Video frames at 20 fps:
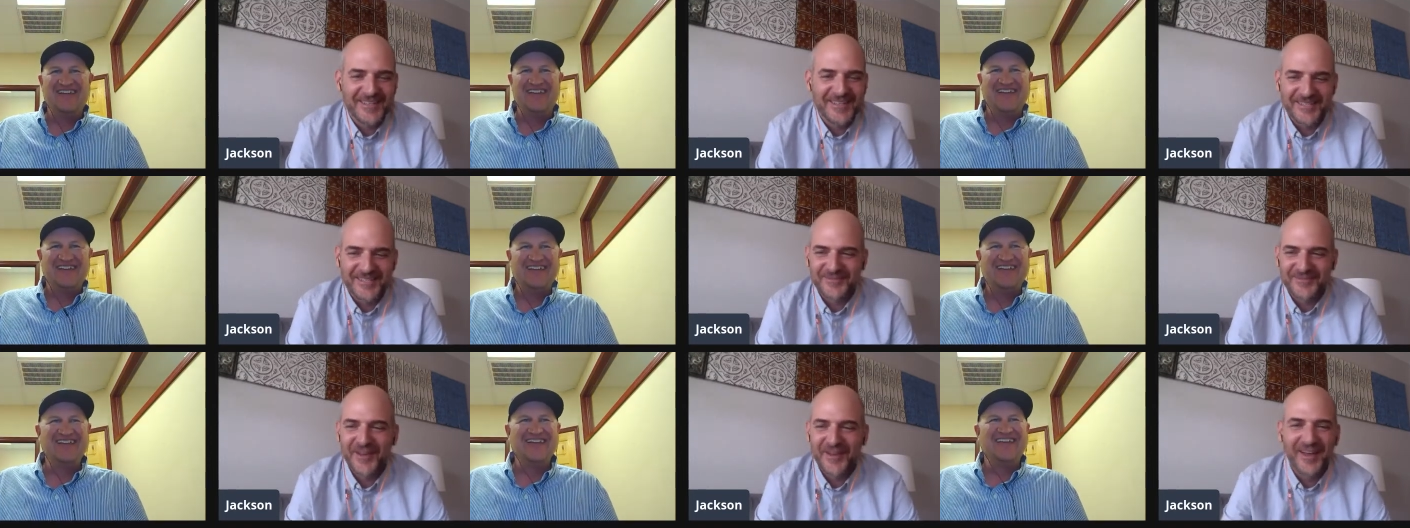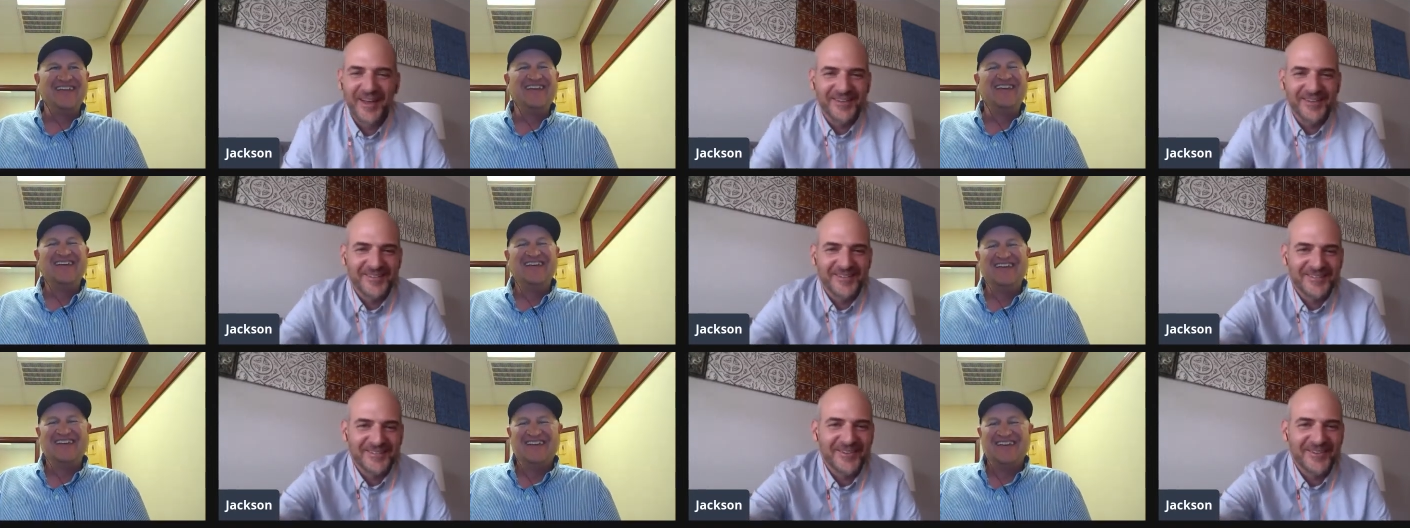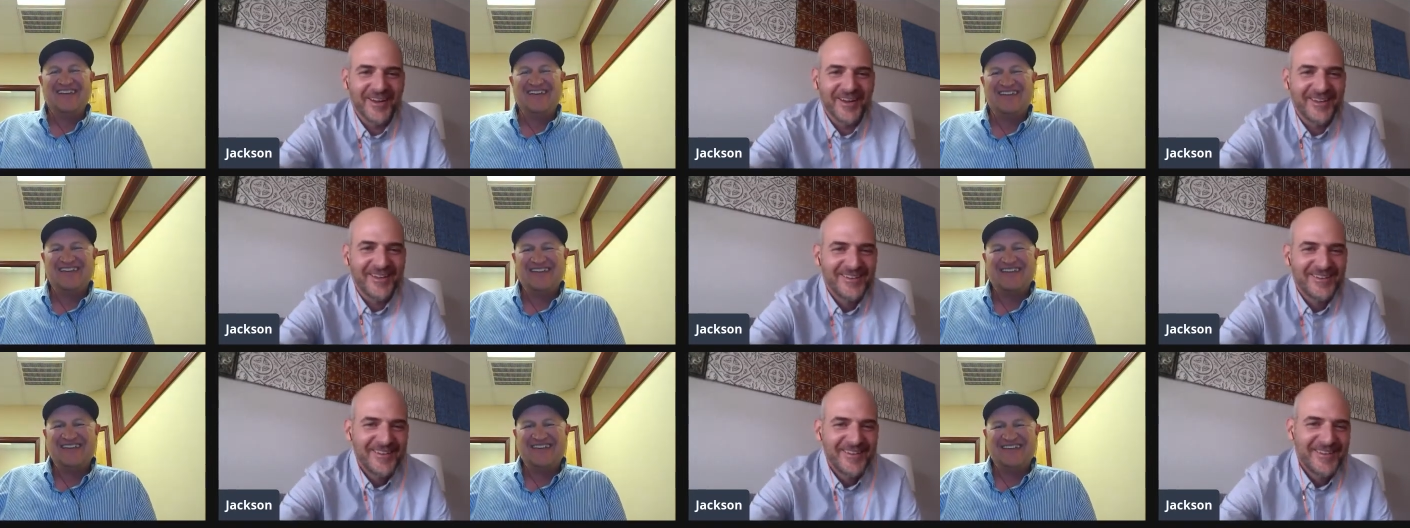Speaker 1: these failures, right?
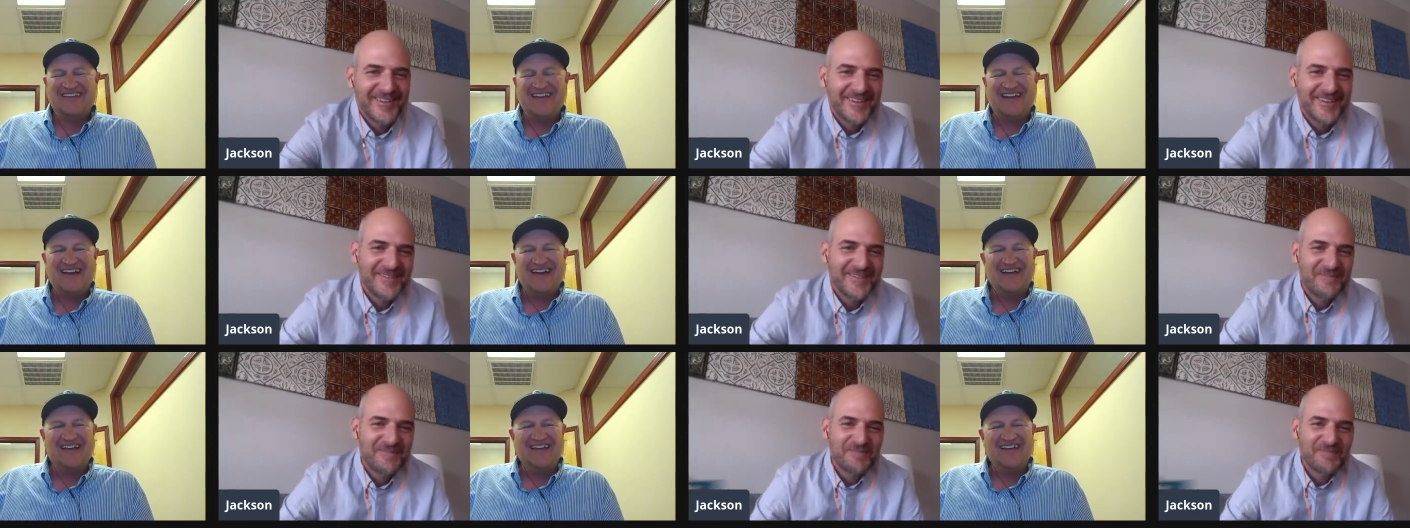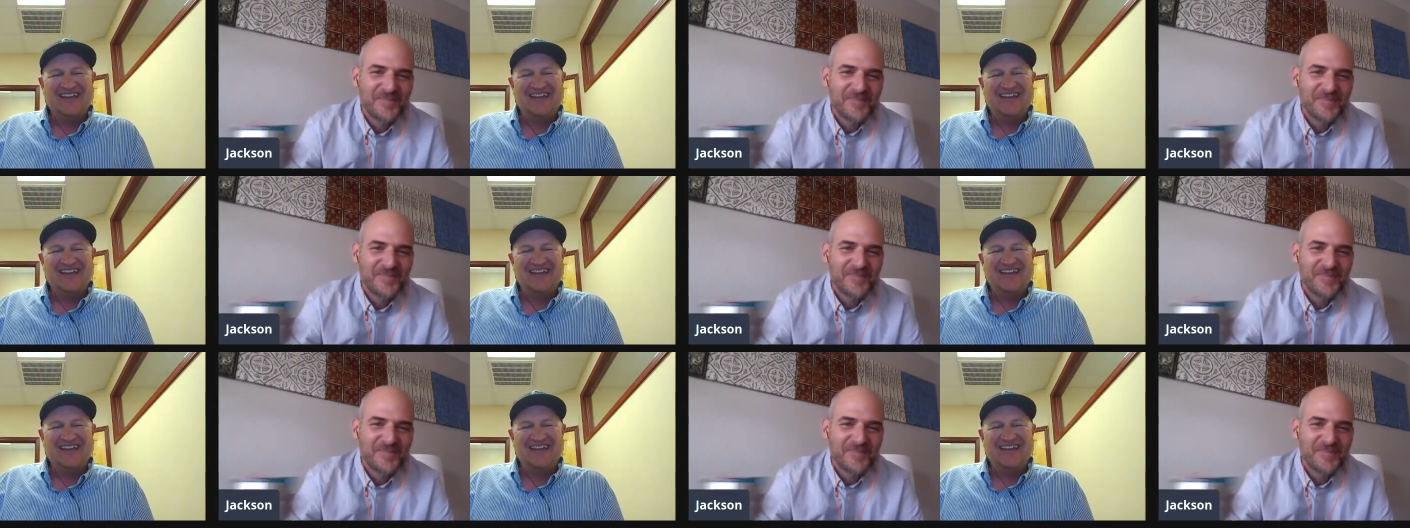Yeah.